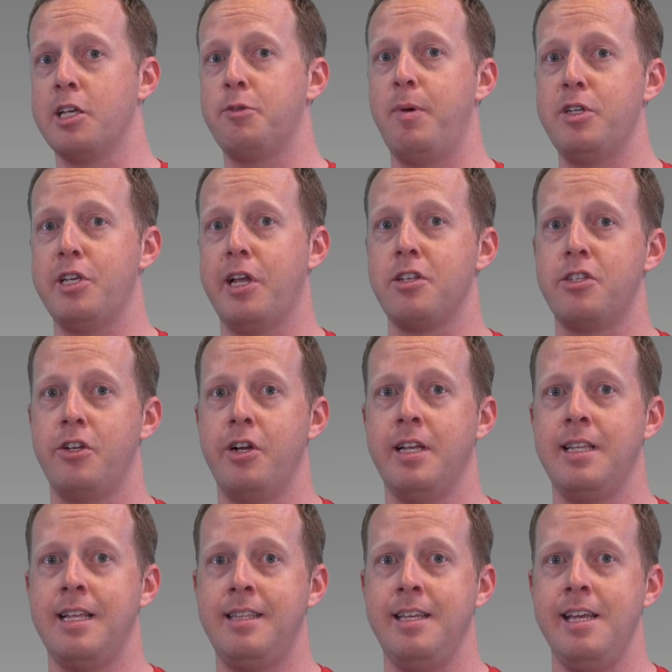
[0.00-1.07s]
especially
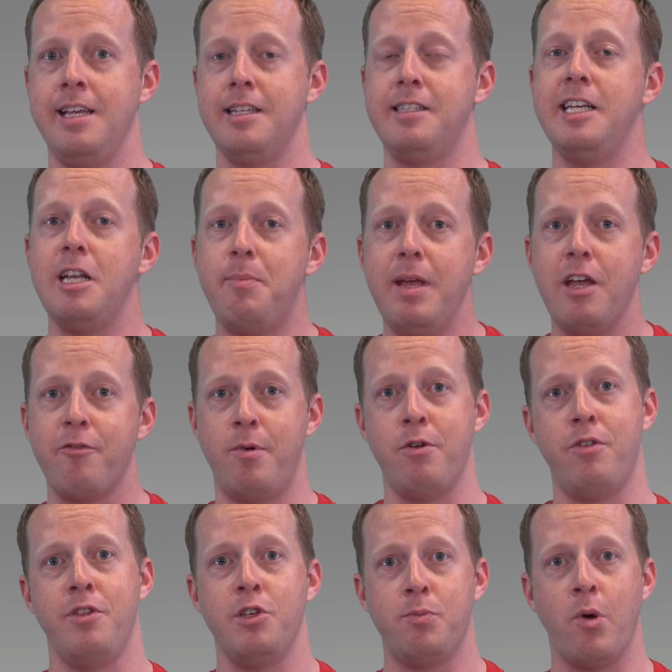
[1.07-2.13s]
considering that the T D P of
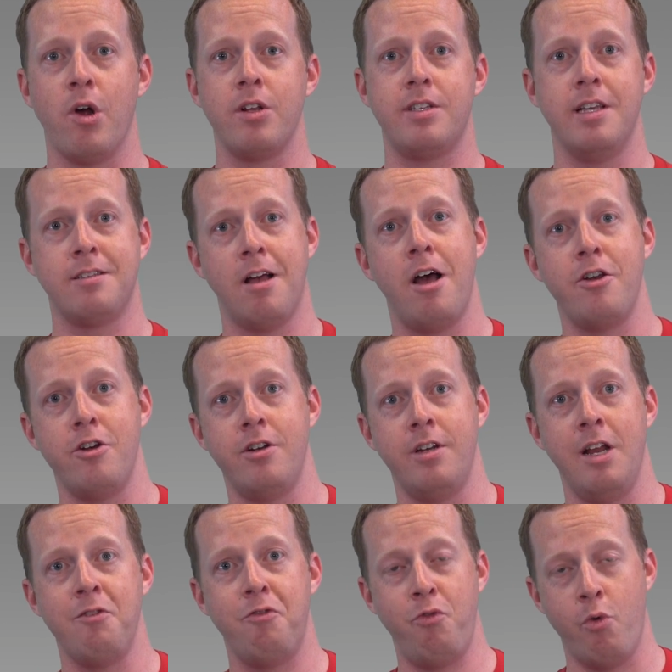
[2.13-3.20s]
both of these parts is one
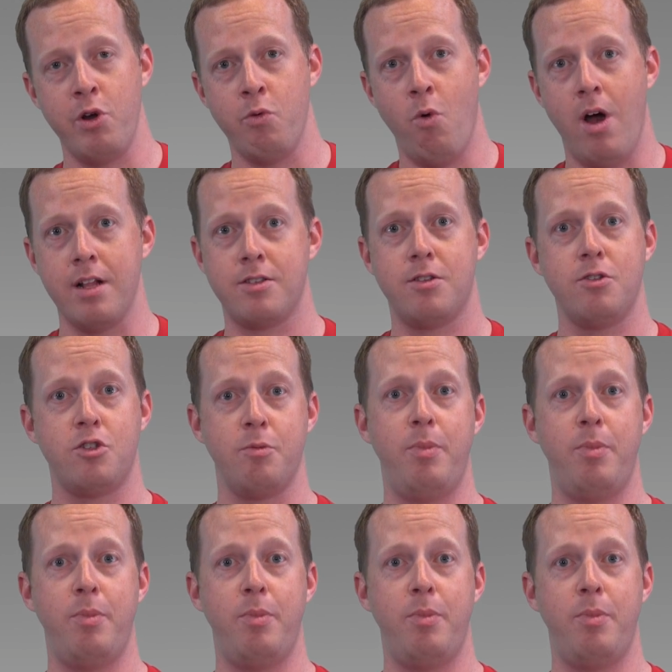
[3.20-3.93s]
hundred forty watts,